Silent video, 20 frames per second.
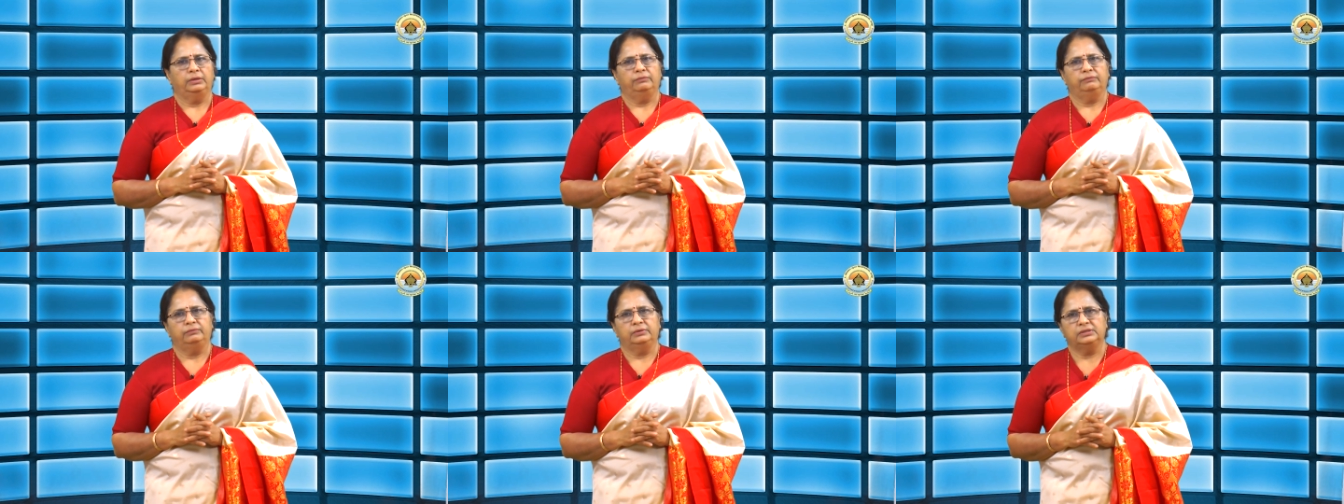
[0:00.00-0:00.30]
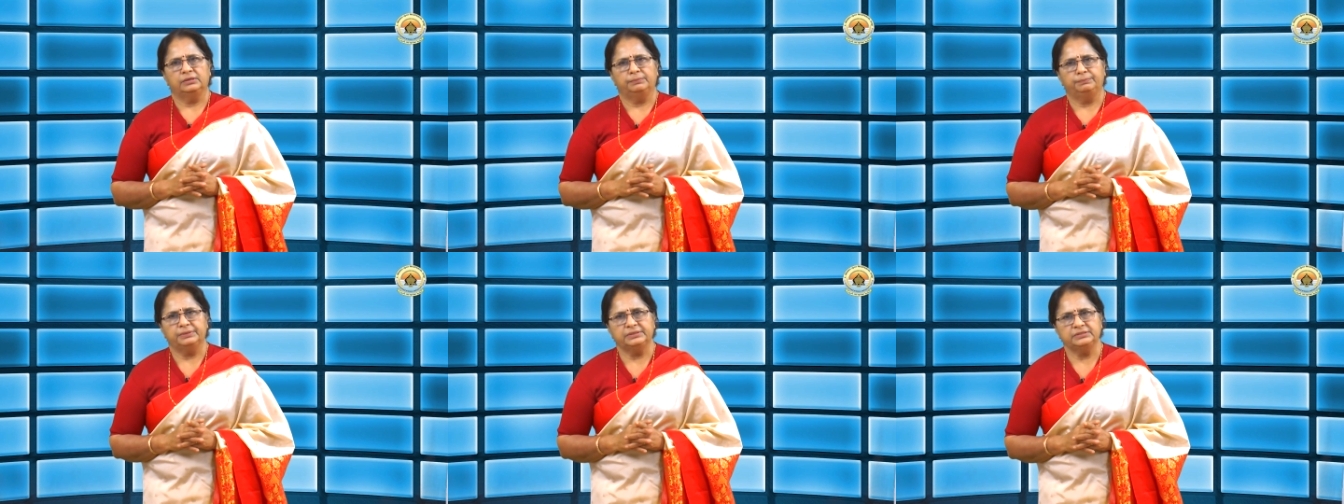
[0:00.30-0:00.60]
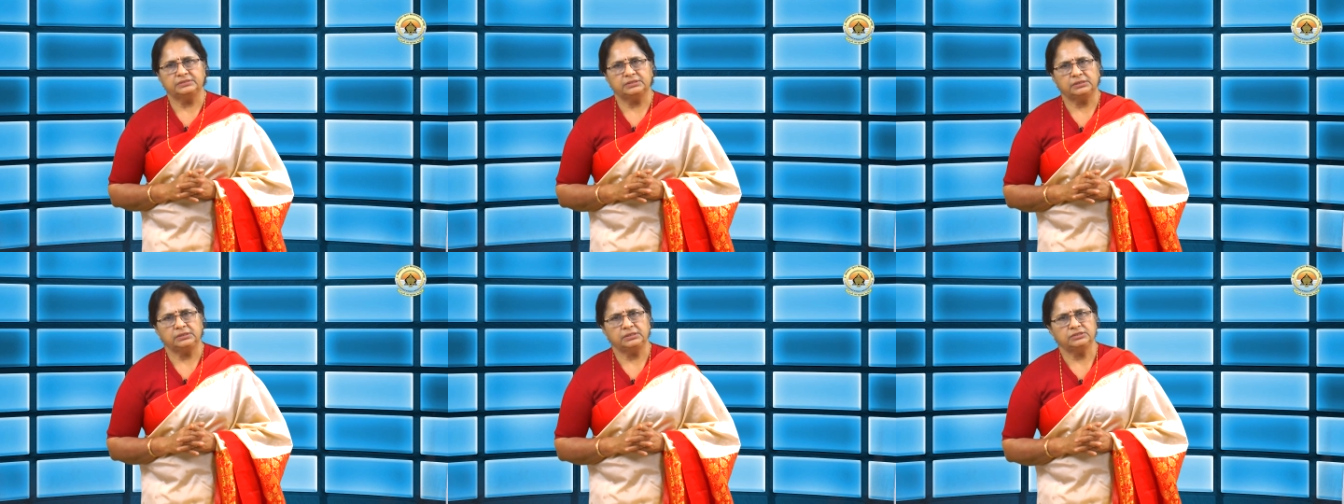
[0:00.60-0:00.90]
where the
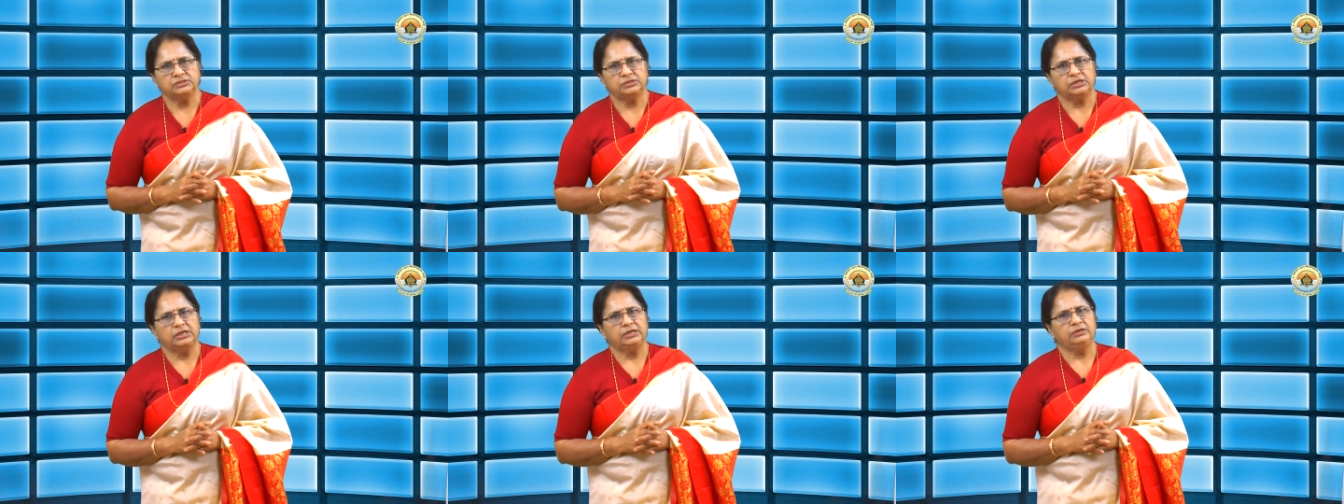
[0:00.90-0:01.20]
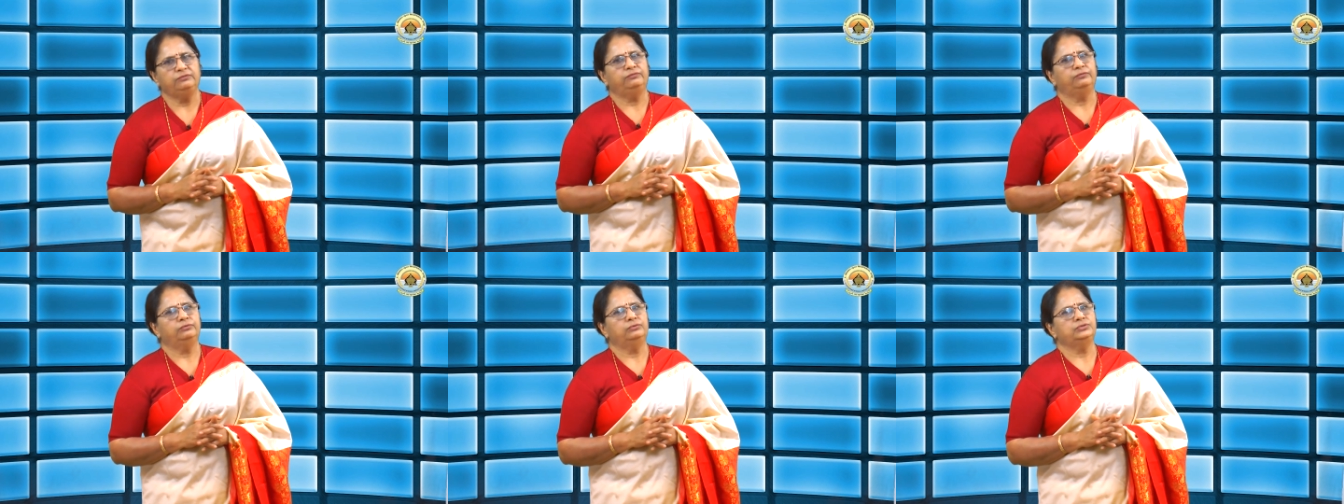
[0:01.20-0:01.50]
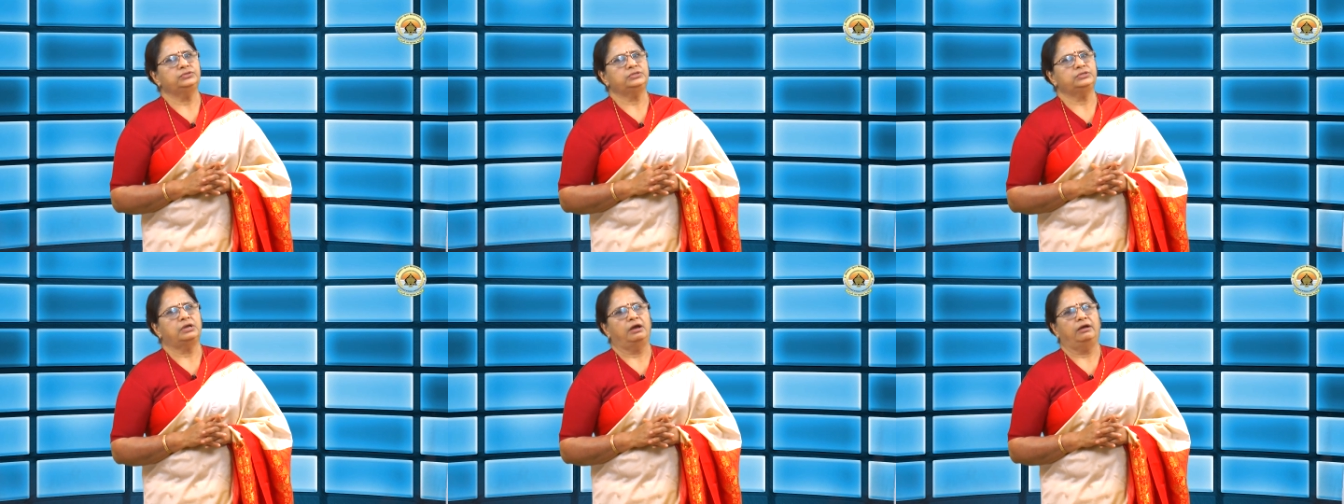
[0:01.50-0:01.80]
person is
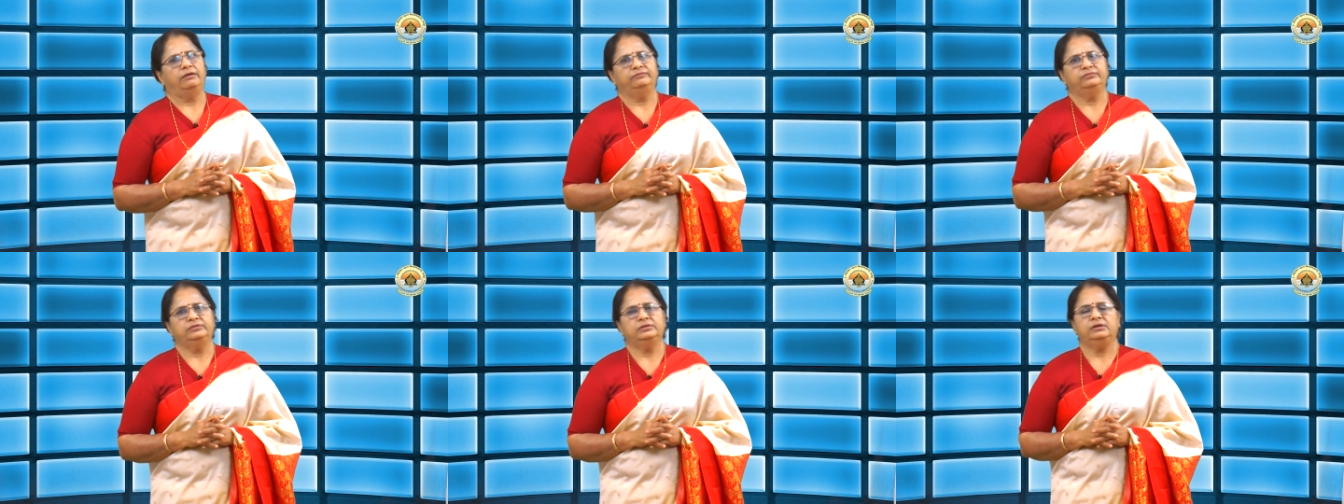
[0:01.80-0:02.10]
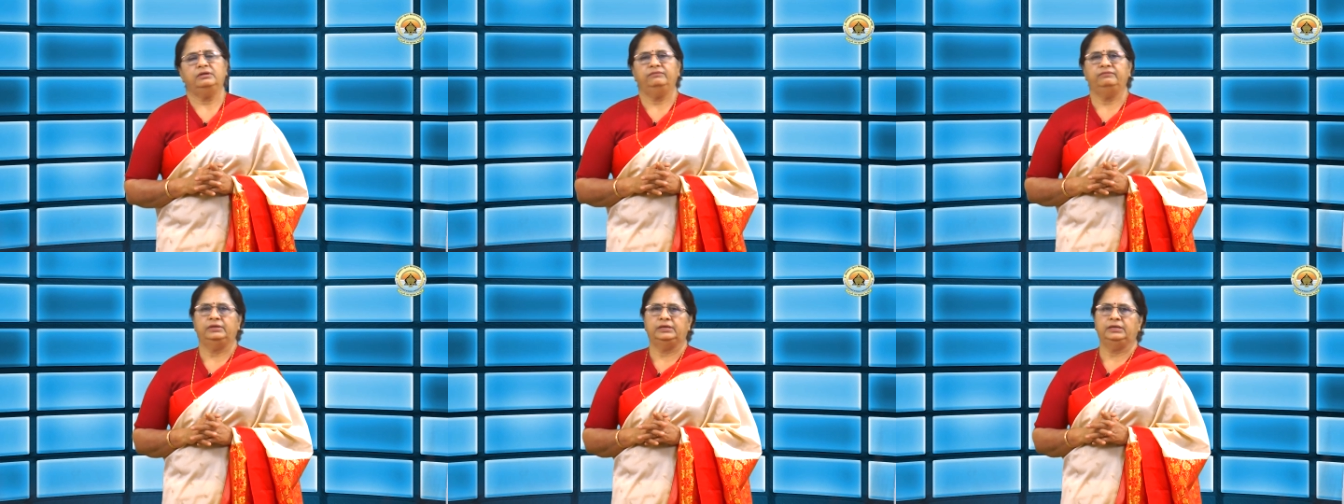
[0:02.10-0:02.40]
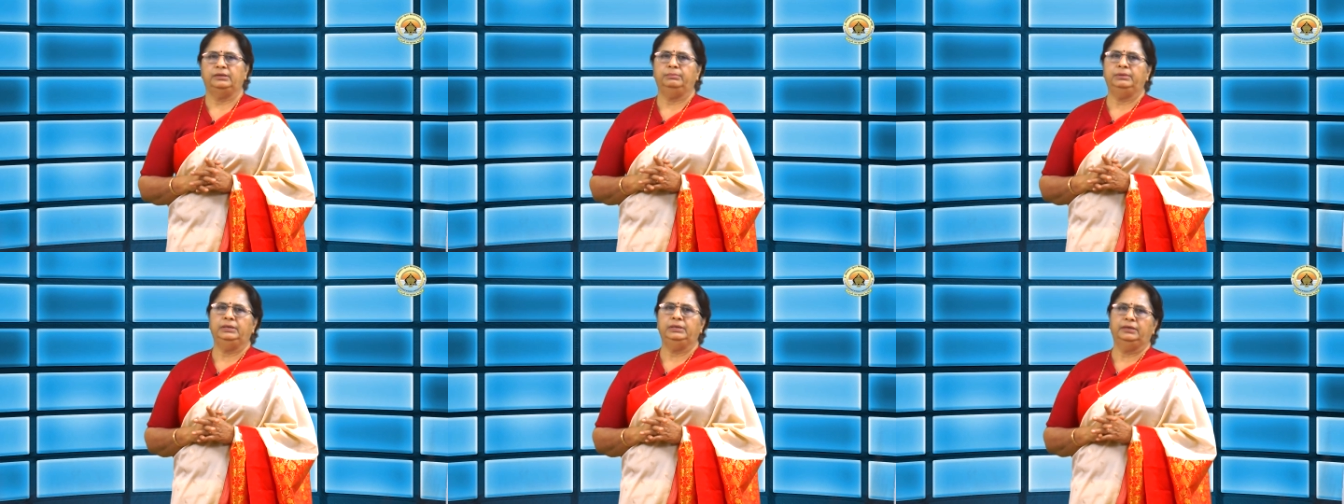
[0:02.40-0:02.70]
reinforced after a
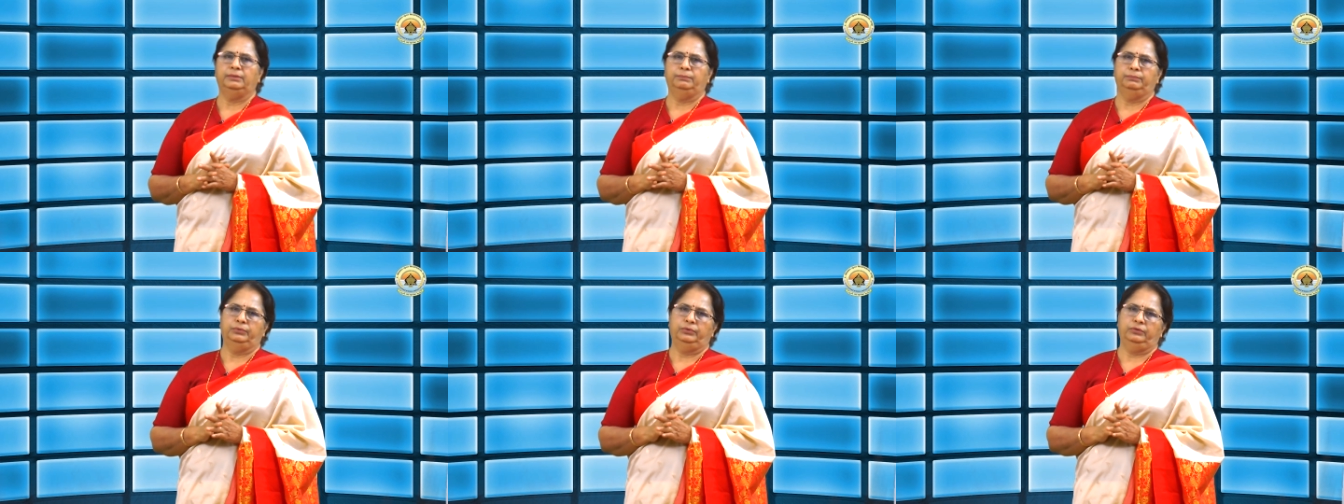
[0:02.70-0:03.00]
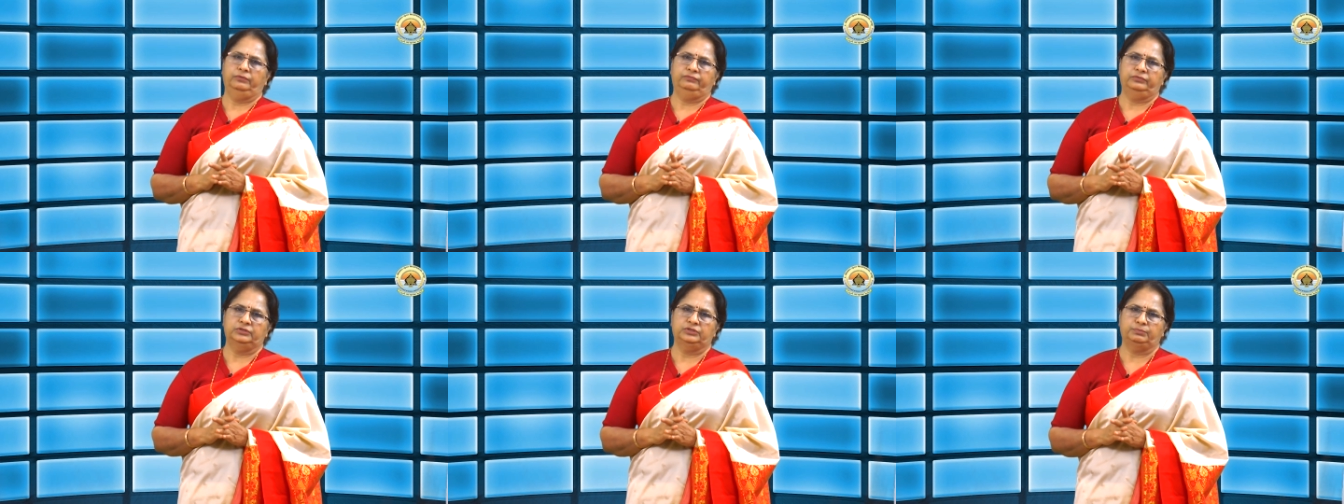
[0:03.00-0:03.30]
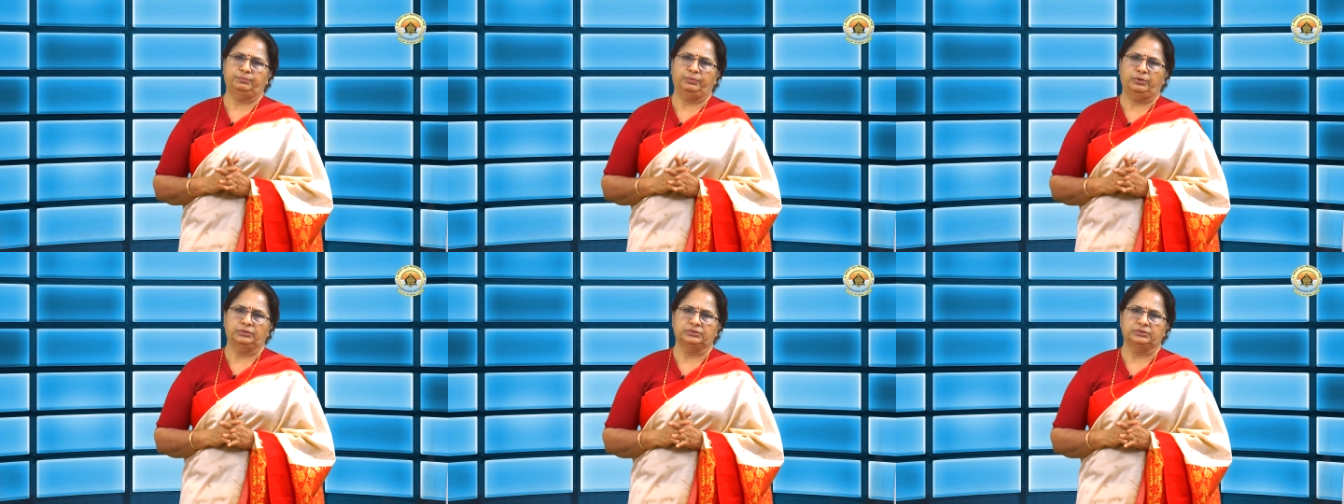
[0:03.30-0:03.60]
variable number of
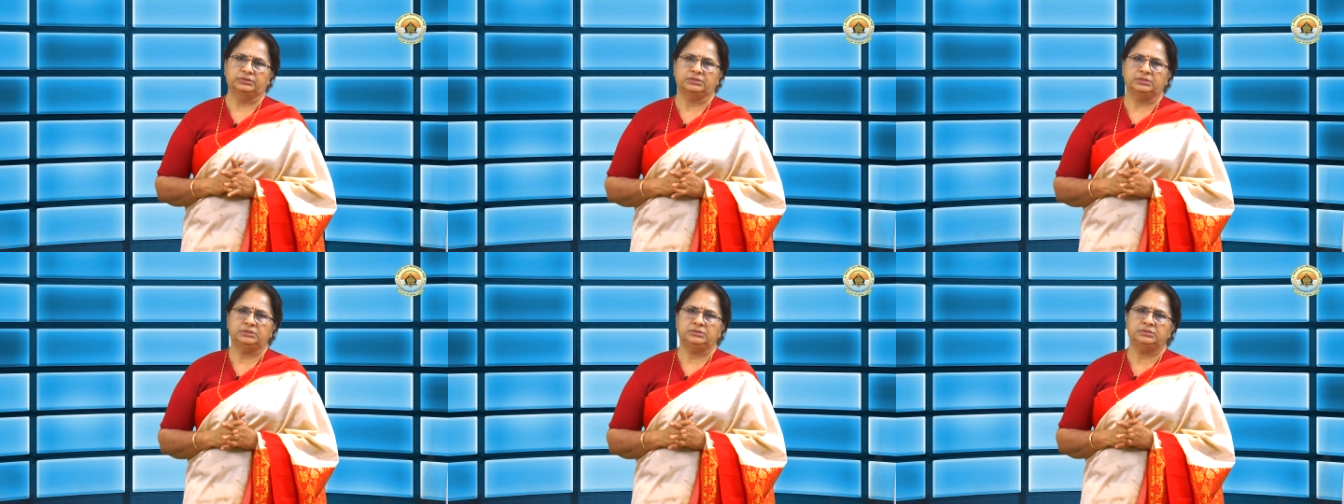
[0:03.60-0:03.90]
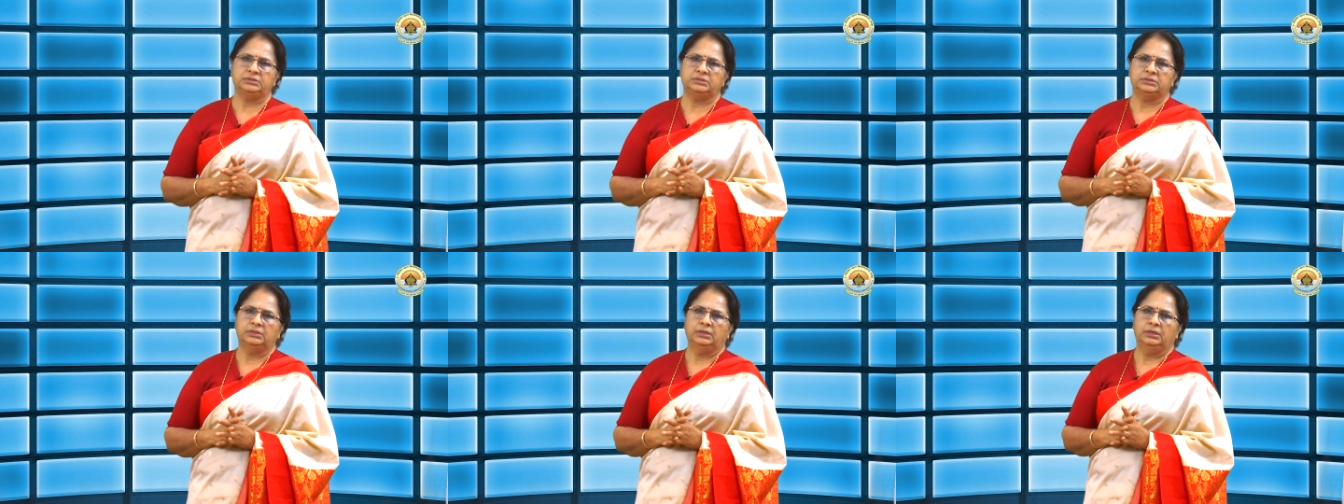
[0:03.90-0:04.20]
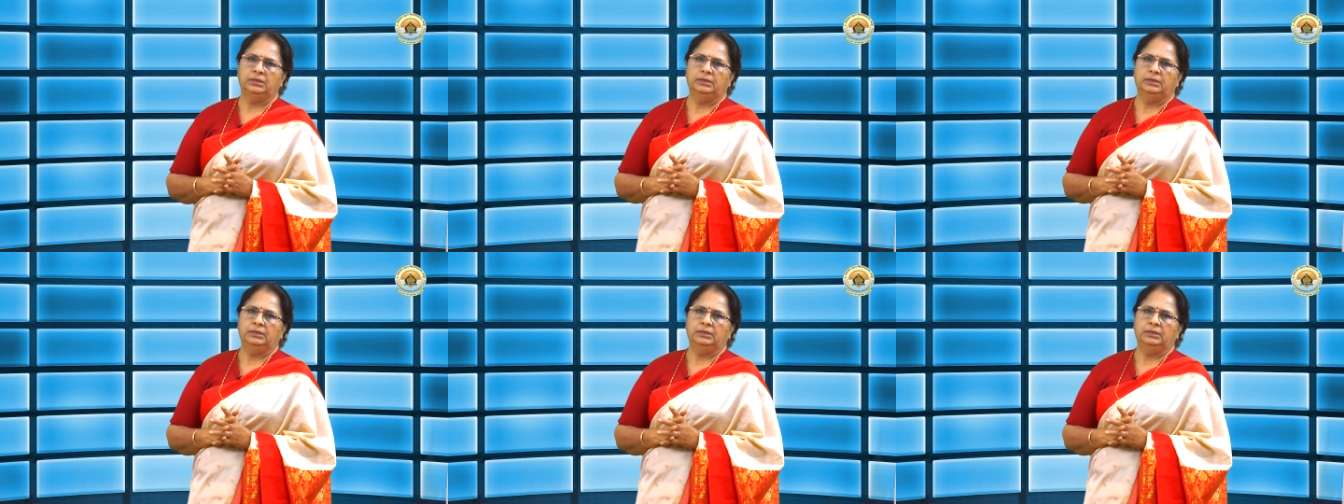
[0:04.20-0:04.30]
responses.